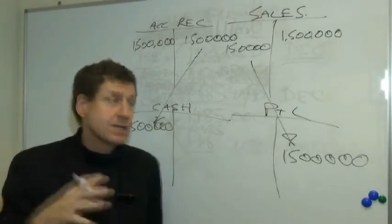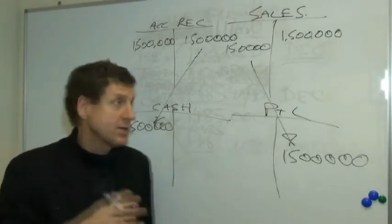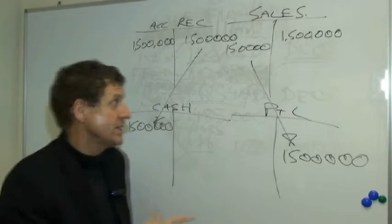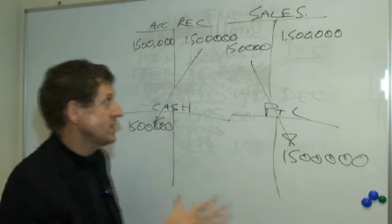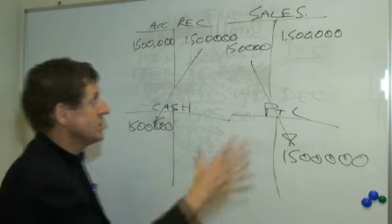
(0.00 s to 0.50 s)

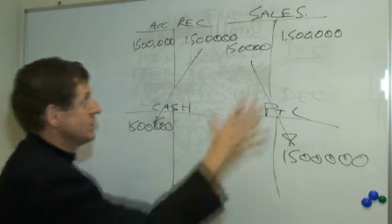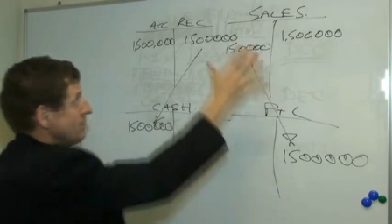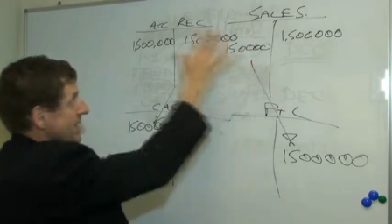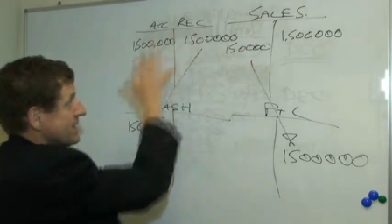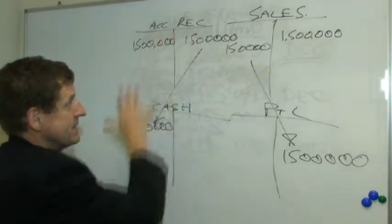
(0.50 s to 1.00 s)
So this is your
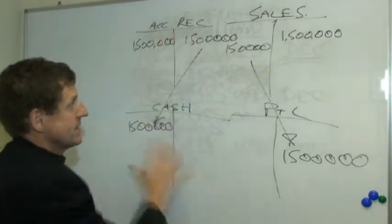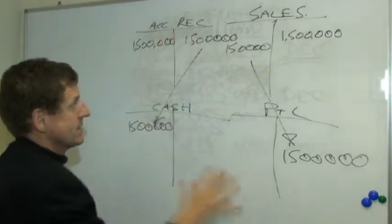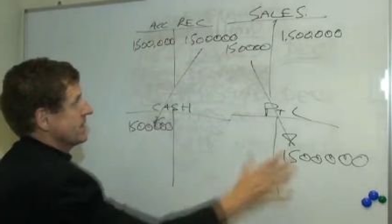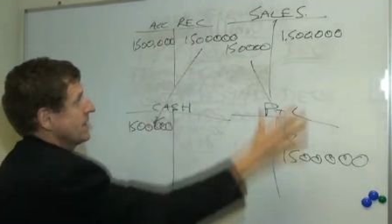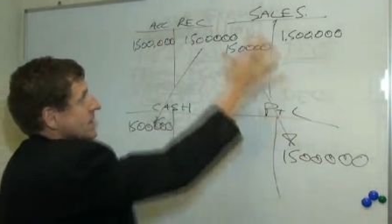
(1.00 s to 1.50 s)

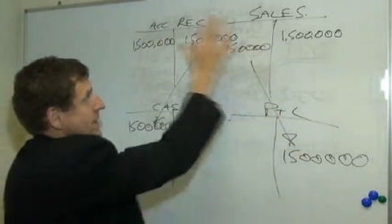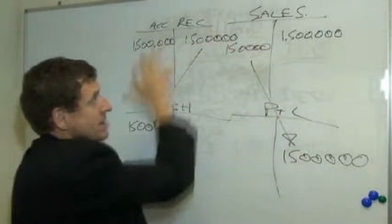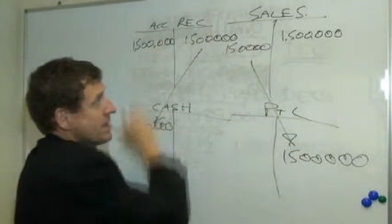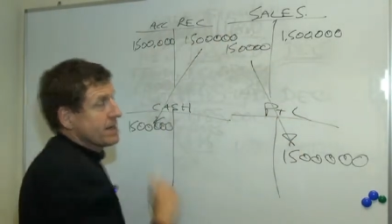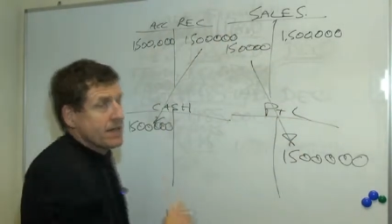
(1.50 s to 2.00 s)
basic
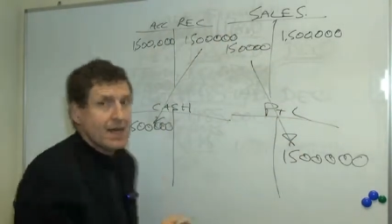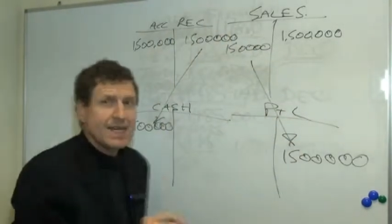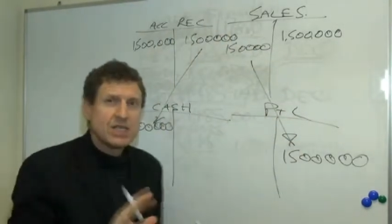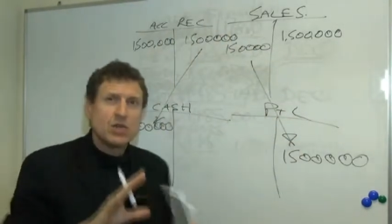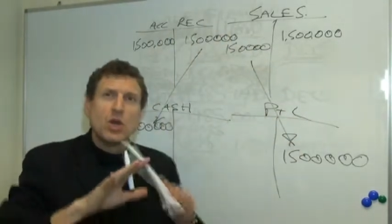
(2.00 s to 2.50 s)

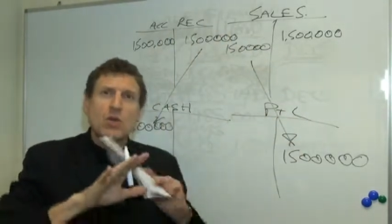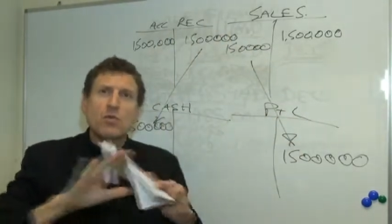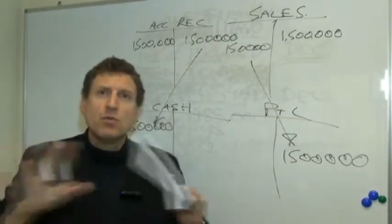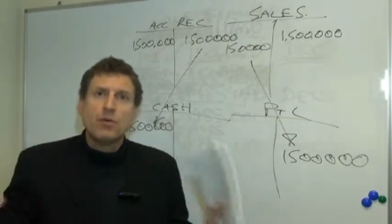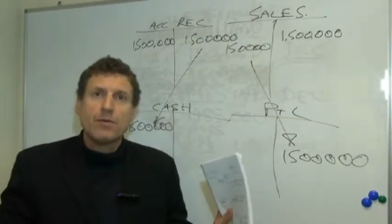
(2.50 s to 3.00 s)
calculation
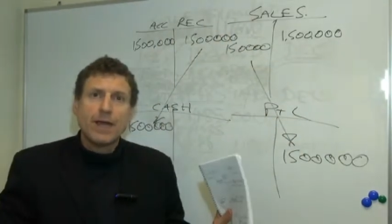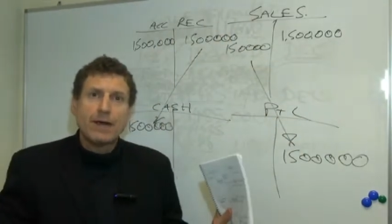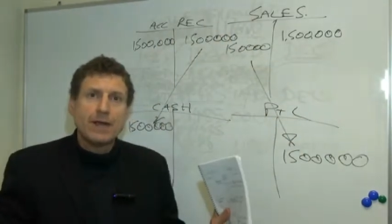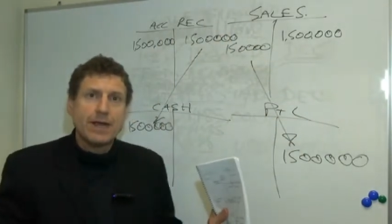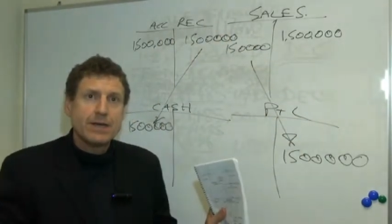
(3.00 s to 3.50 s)

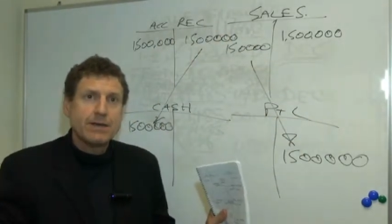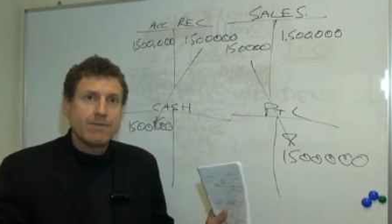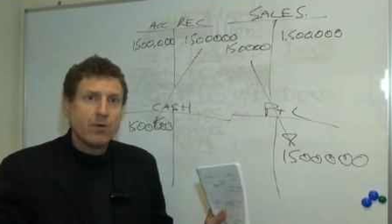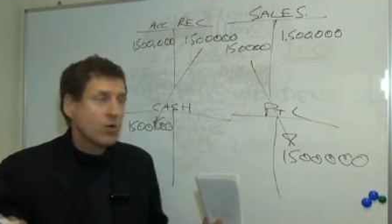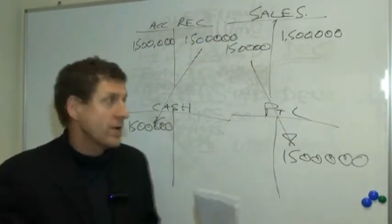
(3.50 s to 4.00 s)
without any
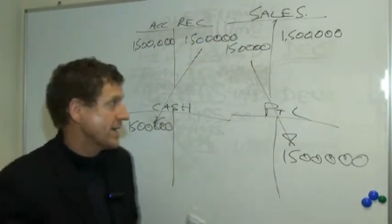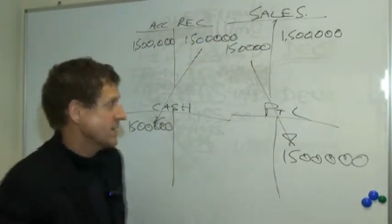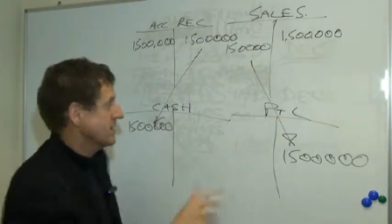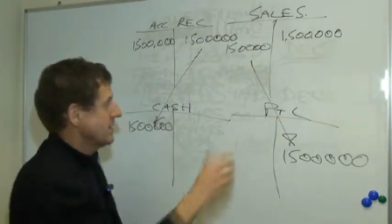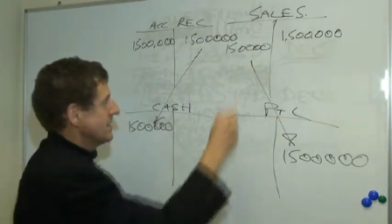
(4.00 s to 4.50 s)

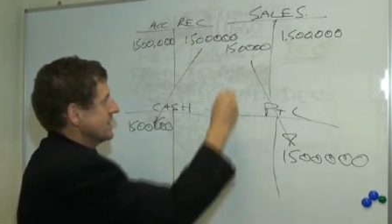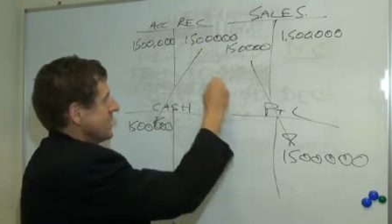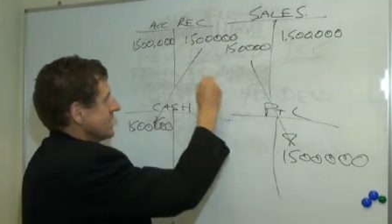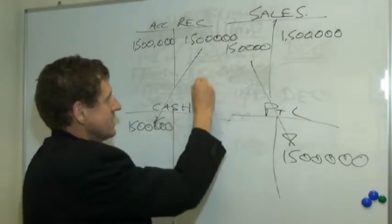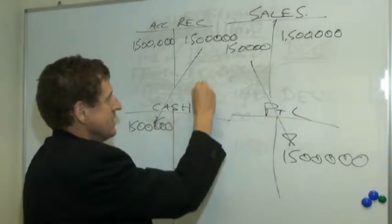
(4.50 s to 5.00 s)
Forex. So there's
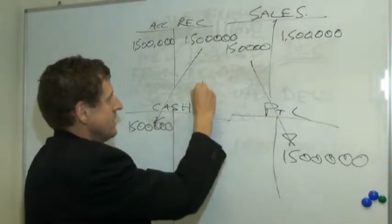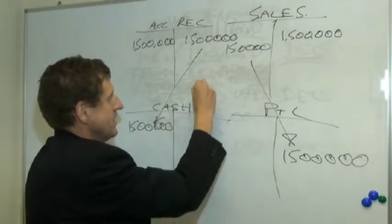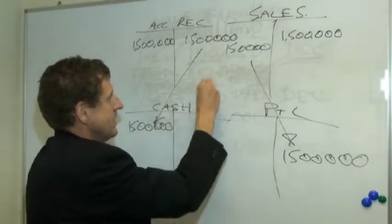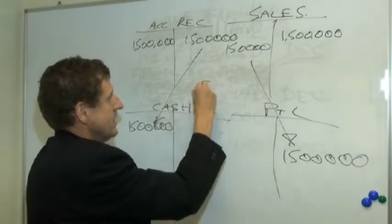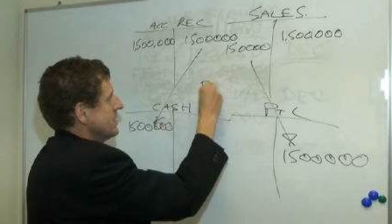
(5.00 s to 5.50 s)
actually,
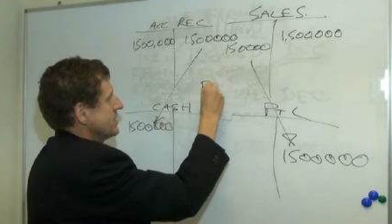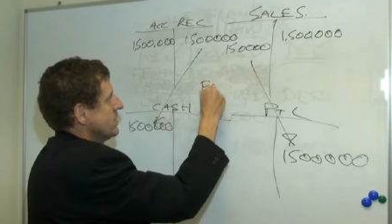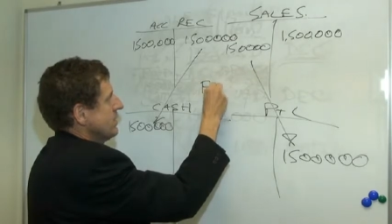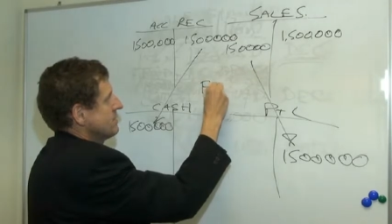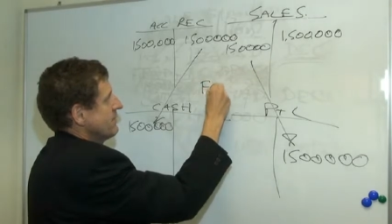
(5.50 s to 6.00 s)
in
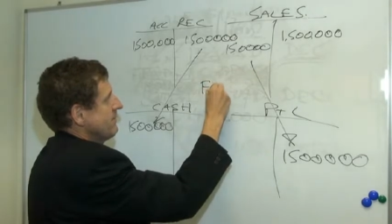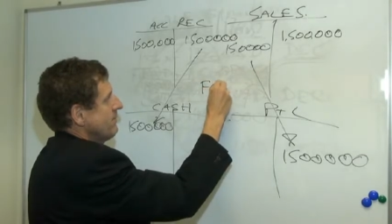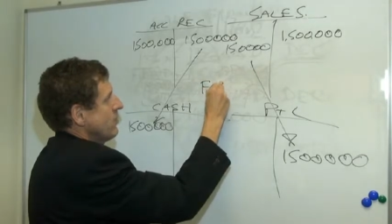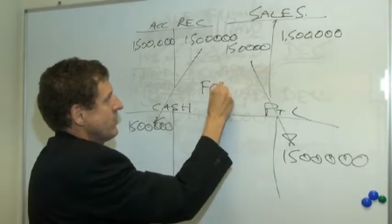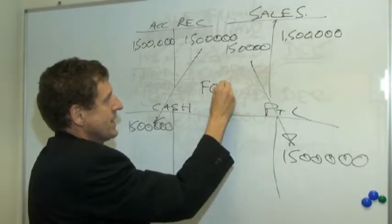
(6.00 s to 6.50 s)
terms of
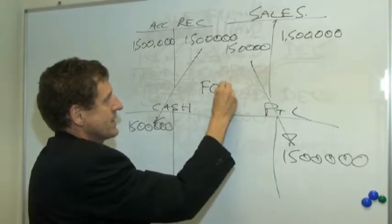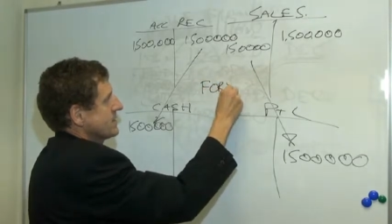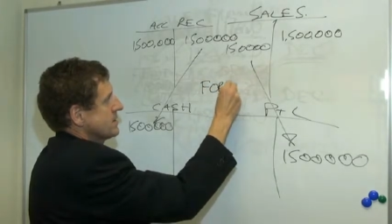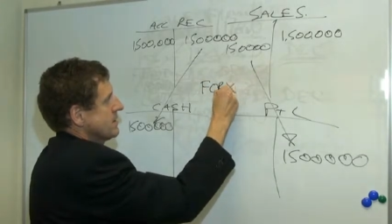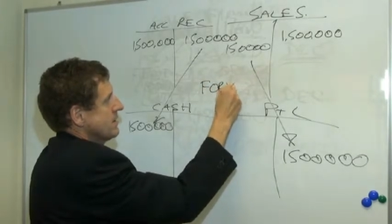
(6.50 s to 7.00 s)

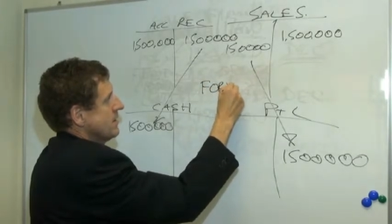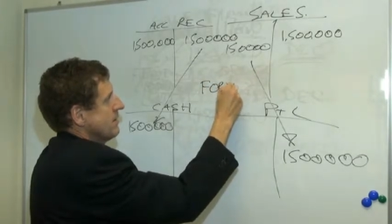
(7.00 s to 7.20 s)
Forex